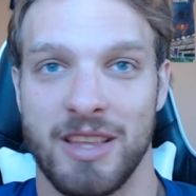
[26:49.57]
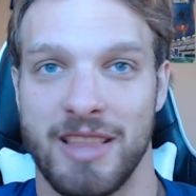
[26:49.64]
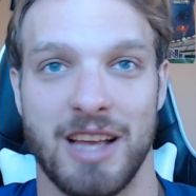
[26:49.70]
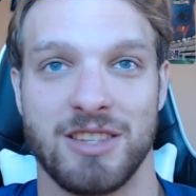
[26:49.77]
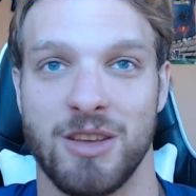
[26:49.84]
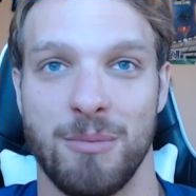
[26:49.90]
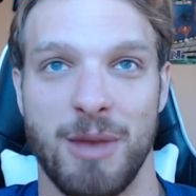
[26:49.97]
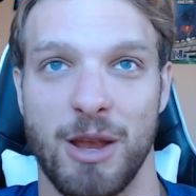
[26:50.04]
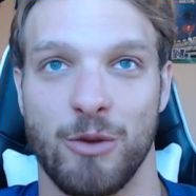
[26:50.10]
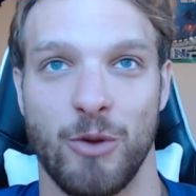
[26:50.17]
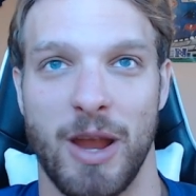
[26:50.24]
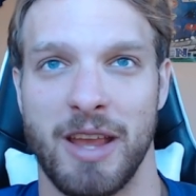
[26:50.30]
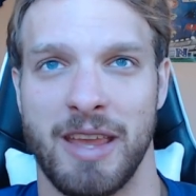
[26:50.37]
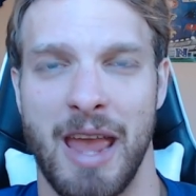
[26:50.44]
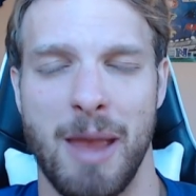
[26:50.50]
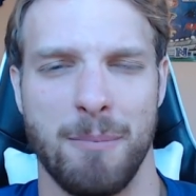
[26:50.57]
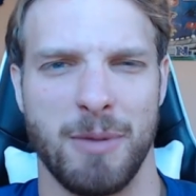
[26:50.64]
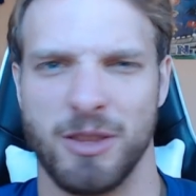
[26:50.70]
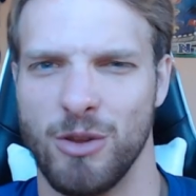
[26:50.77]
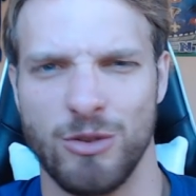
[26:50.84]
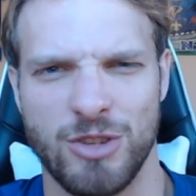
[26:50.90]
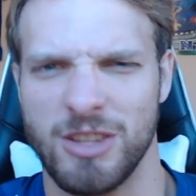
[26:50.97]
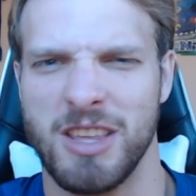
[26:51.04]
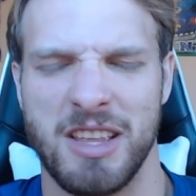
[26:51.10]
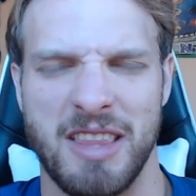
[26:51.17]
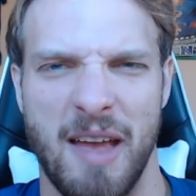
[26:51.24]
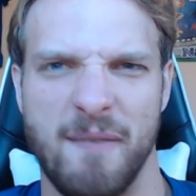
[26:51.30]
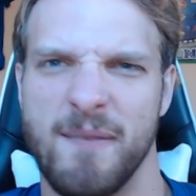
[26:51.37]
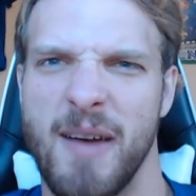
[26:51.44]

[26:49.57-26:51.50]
That's going to be a great game, but don't you think that